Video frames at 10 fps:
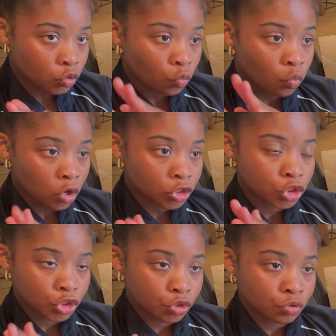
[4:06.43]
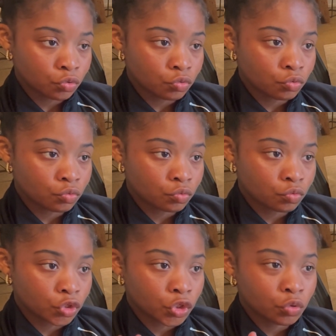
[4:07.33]
want to
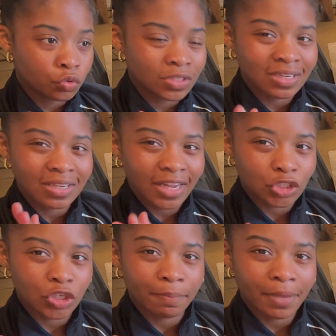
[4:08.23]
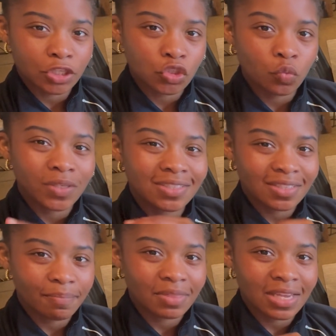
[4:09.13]
use an electric mixer when
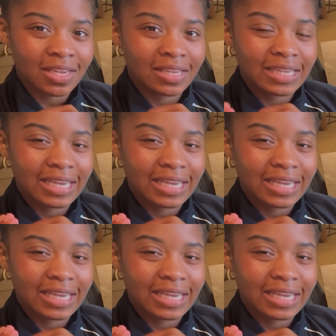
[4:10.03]
something